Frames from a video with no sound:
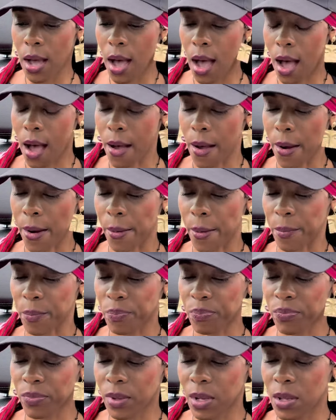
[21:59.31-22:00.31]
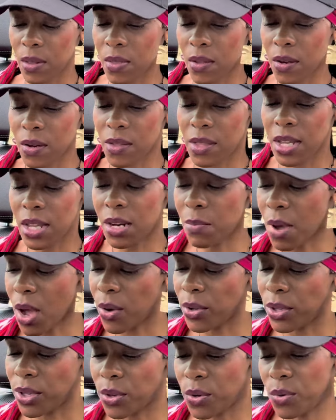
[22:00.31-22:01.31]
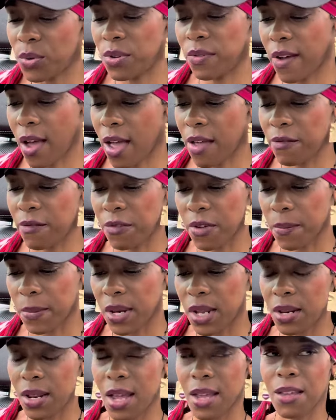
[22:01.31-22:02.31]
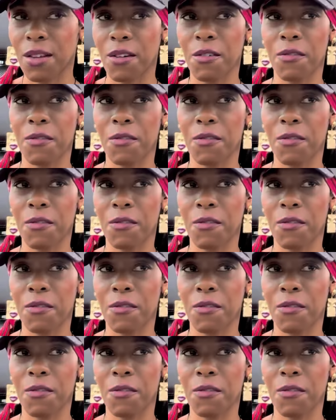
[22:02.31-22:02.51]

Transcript: they're thinking about you, Divine Feminine, and your